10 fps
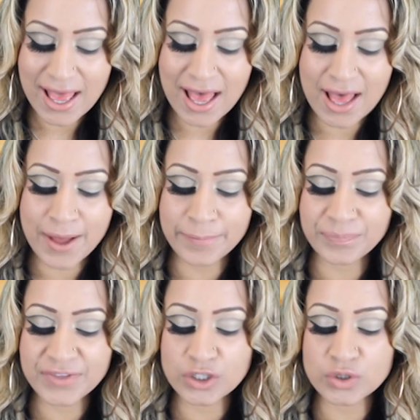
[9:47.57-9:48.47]

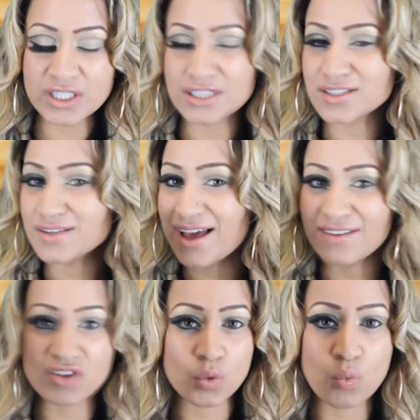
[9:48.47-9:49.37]
You need to
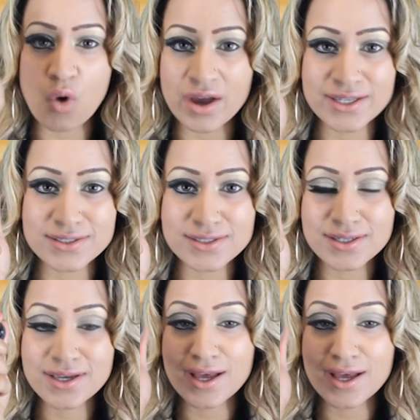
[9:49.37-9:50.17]
have a white